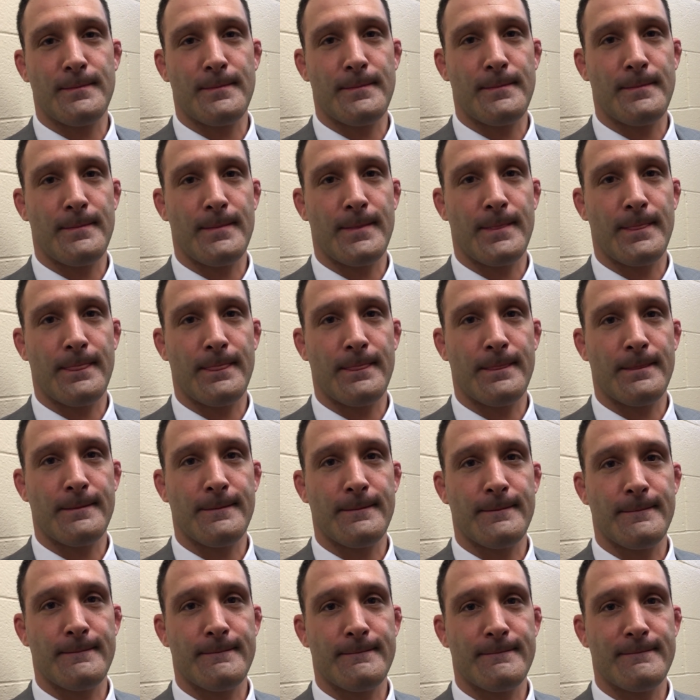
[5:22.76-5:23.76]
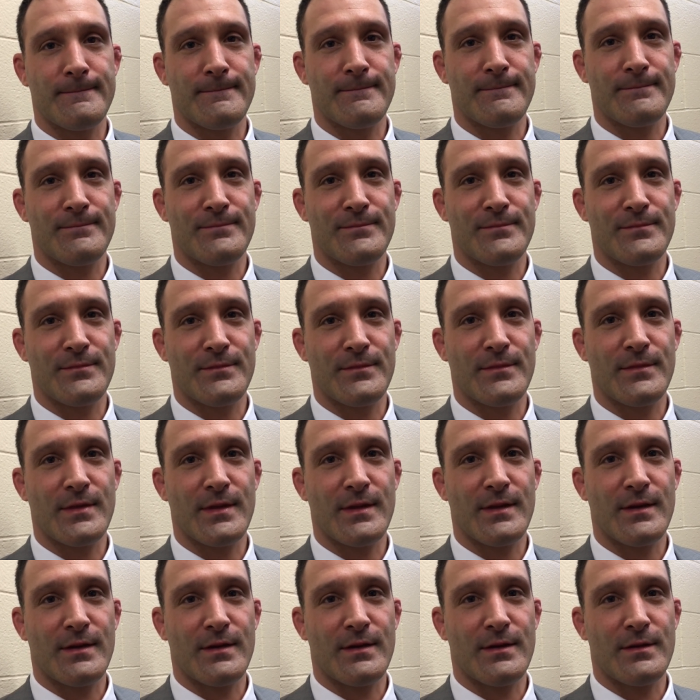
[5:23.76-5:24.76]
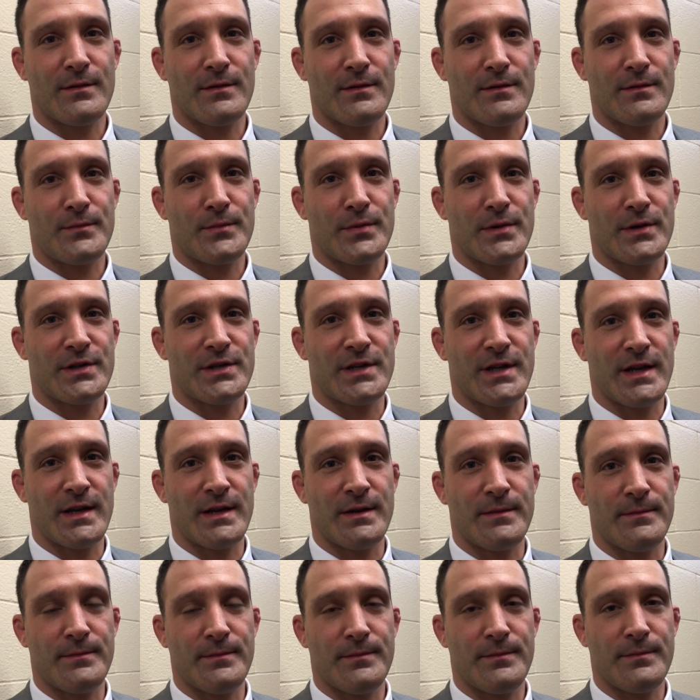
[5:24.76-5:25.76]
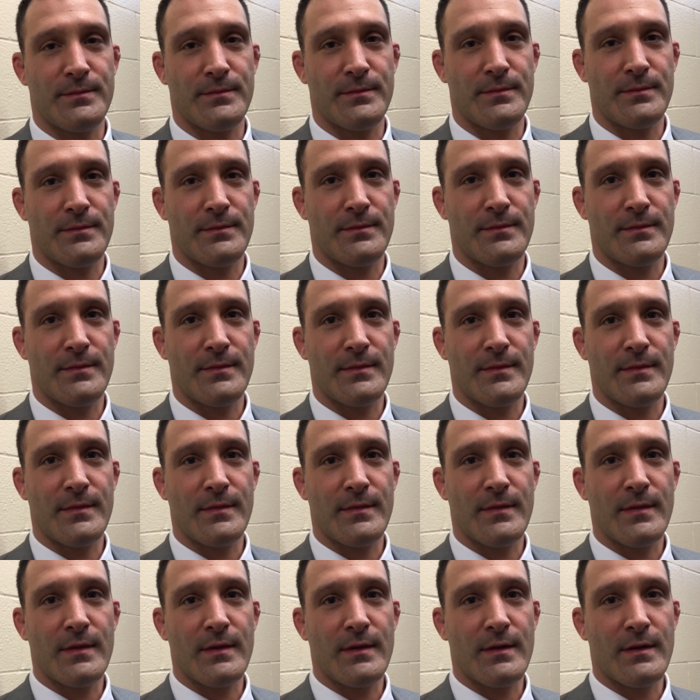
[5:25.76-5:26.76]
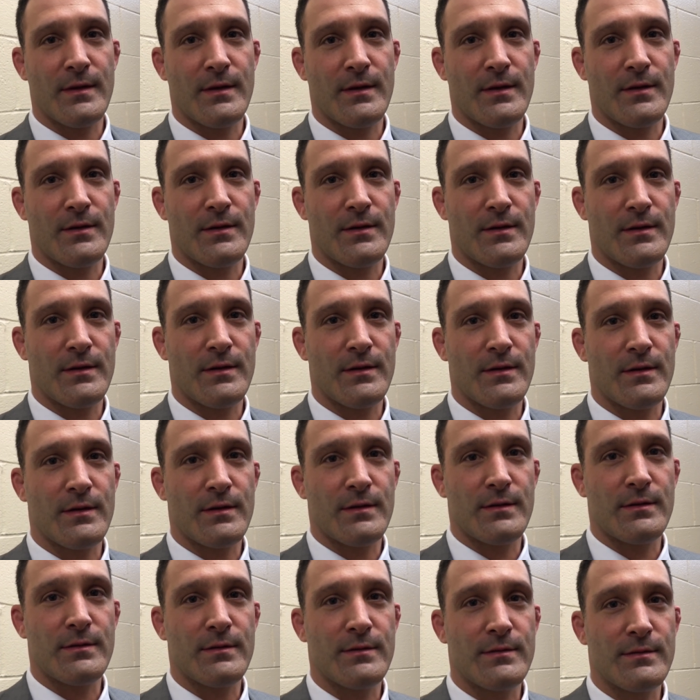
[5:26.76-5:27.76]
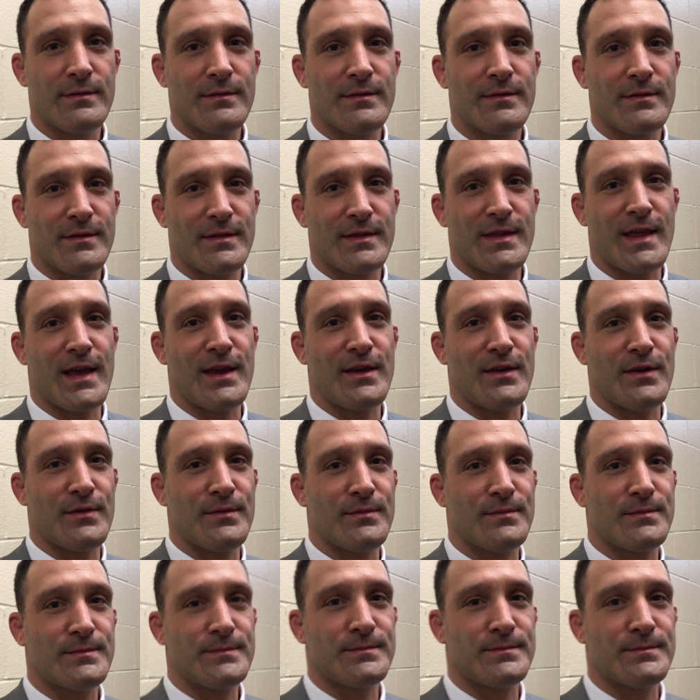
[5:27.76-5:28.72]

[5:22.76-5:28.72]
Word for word: All right, coach. It's been fabulous watching your guys, man. Appreciate it. Keep getting it done. Keep climbing the ladder and congratulations. Thank you.